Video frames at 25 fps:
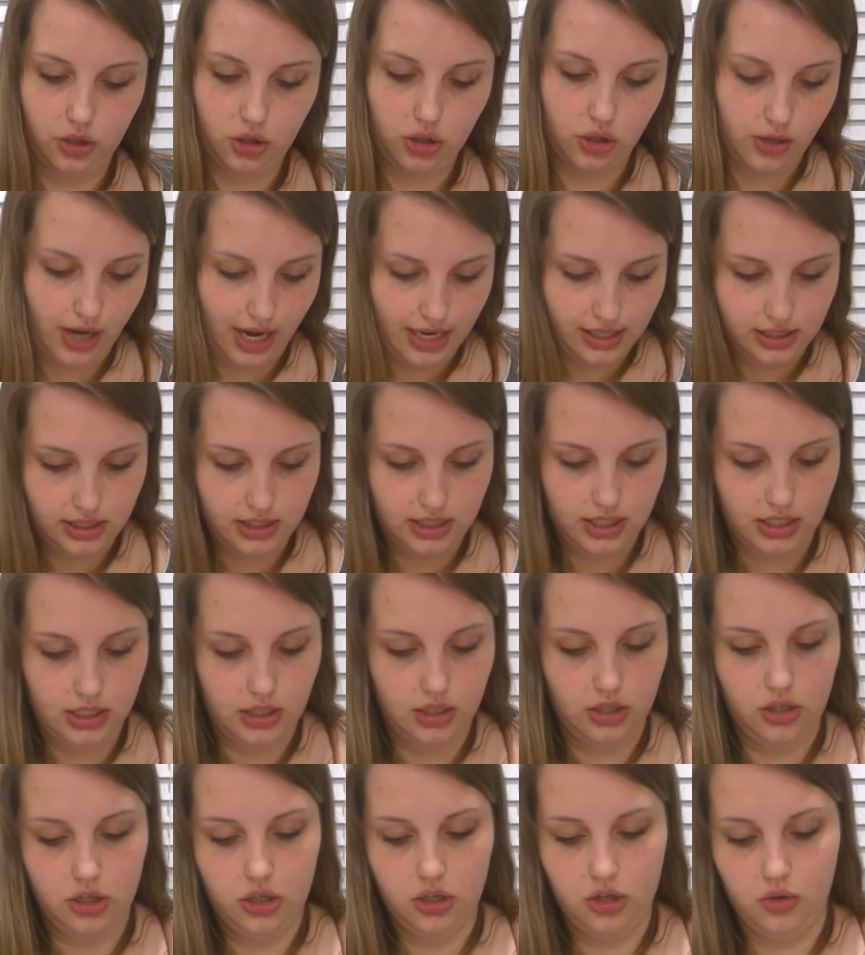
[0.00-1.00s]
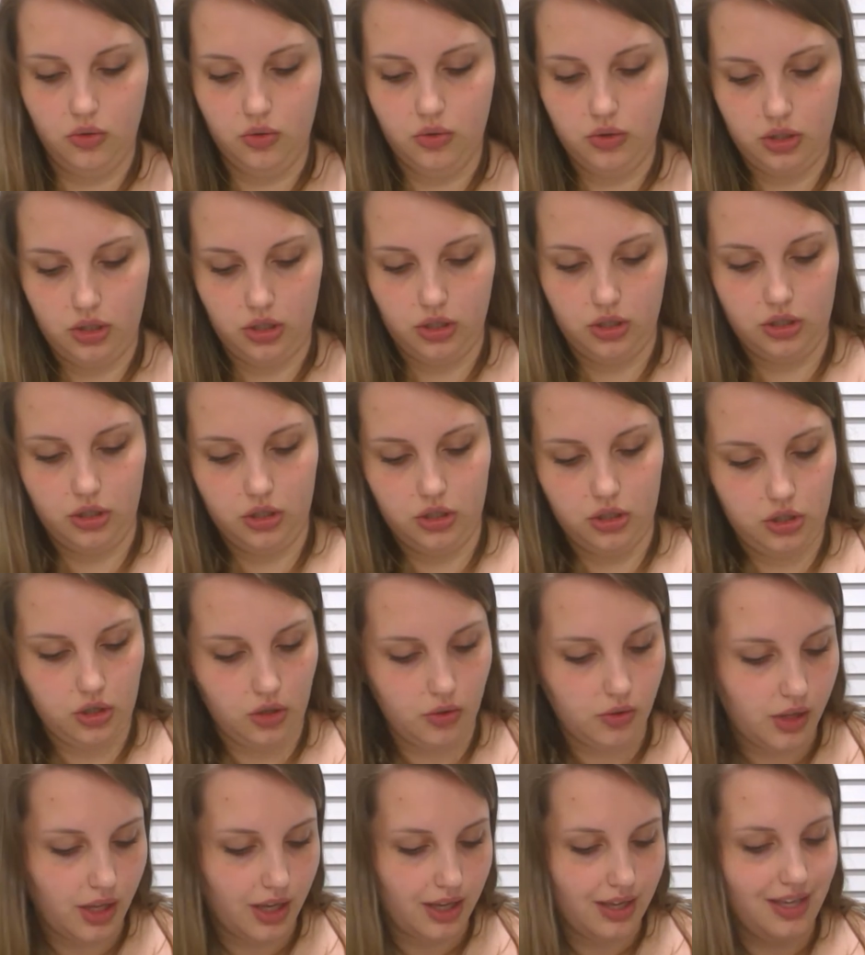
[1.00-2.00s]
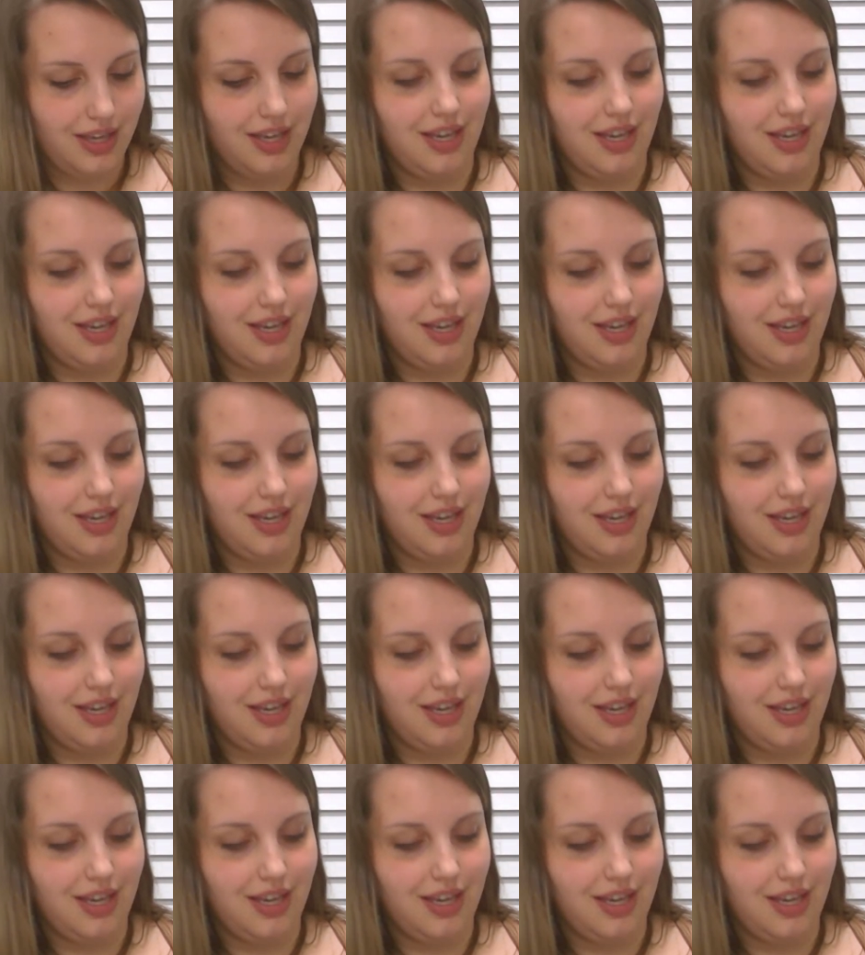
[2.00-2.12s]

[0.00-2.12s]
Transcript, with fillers: crested newt to show that